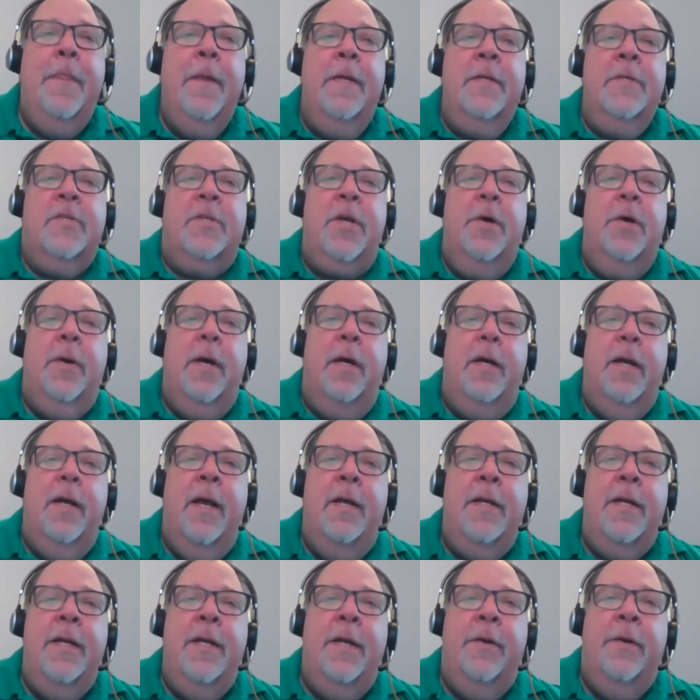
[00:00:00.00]
So,
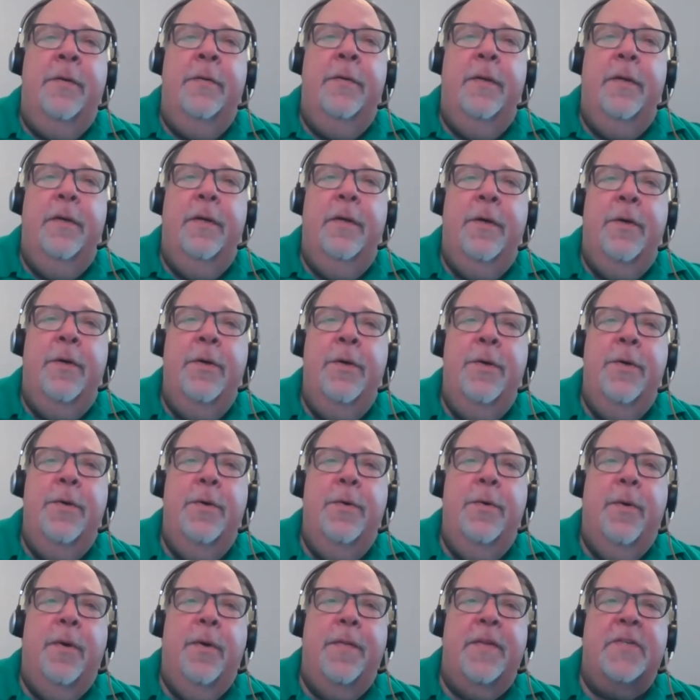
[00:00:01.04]

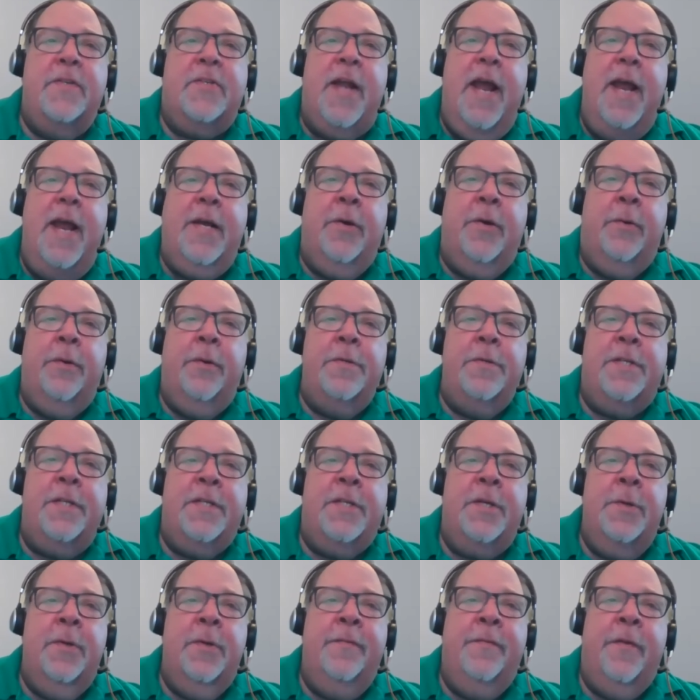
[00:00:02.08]
who were the stakeholders
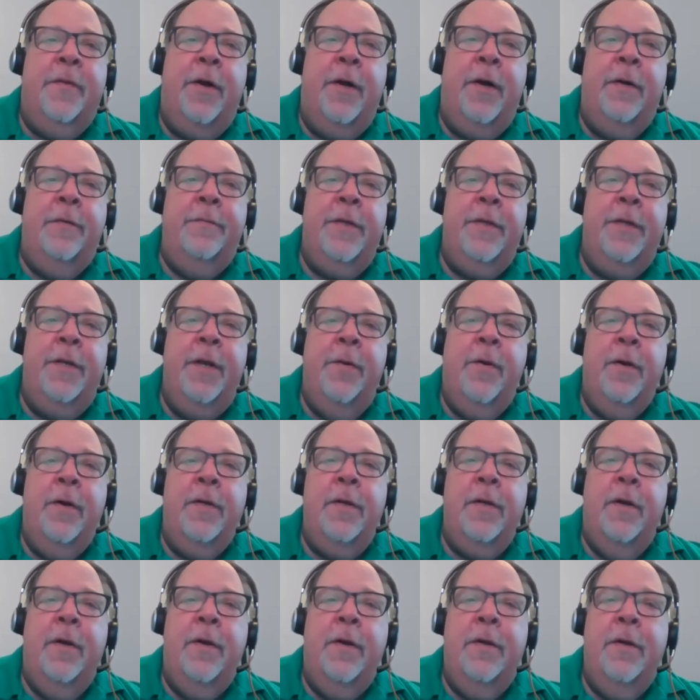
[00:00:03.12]
that you involved?
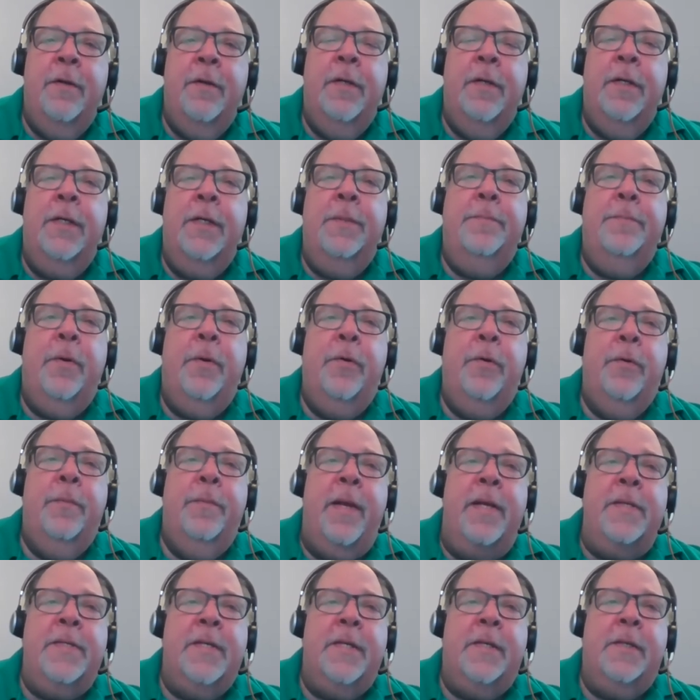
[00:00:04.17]
Our poll
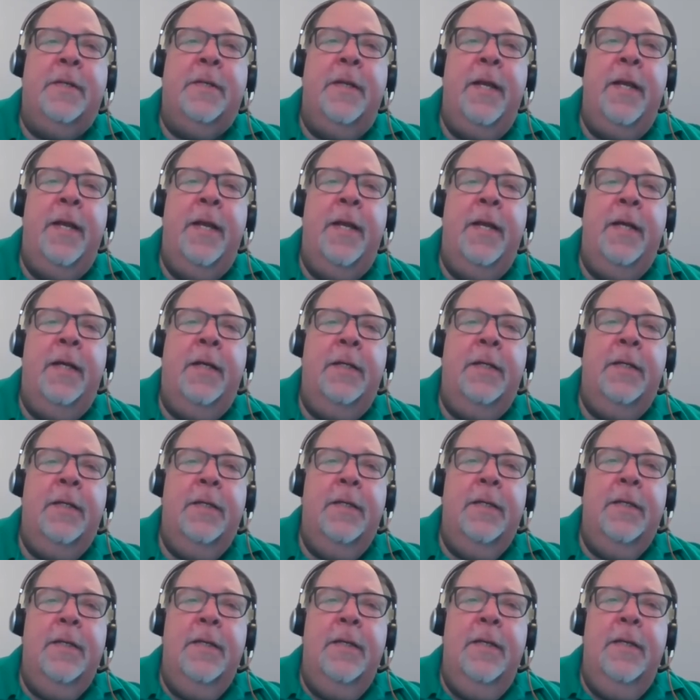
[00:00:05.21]
basically
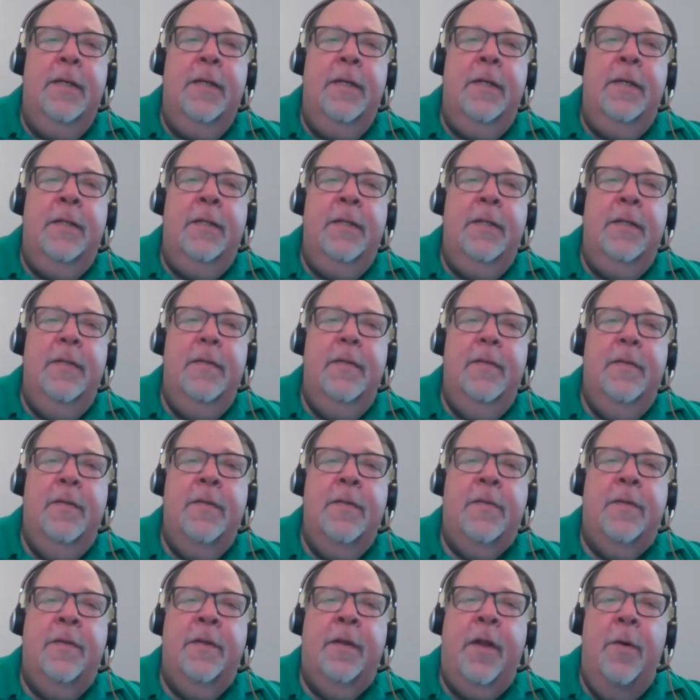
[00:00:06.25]

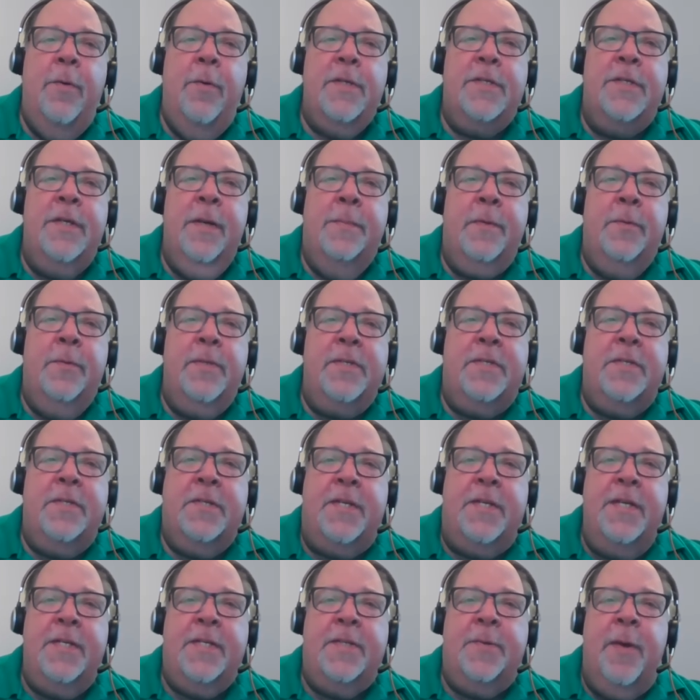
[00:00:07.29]
The lowest number was the
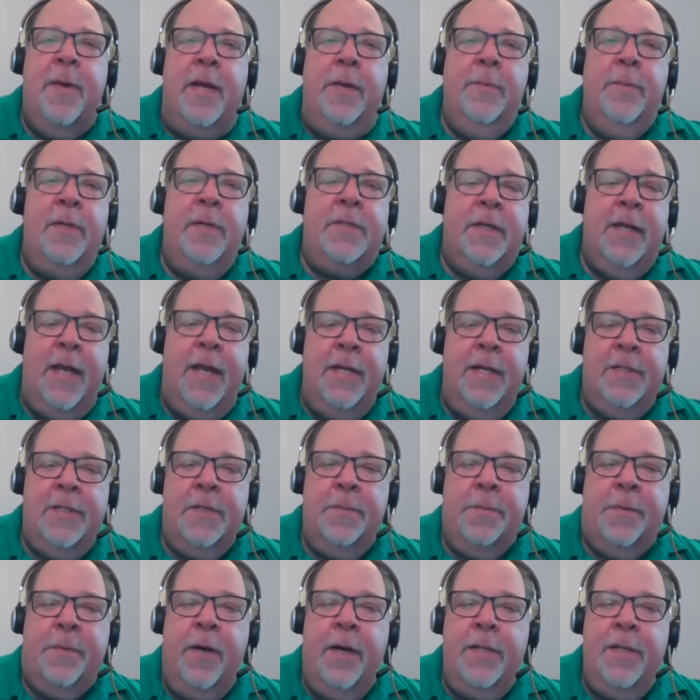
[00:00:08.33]
C-suite, which again
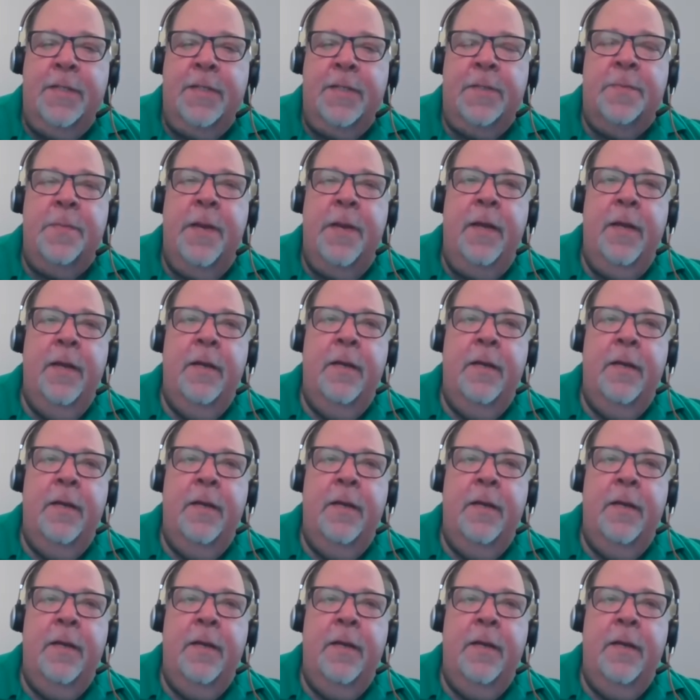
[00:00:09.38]
surprises me.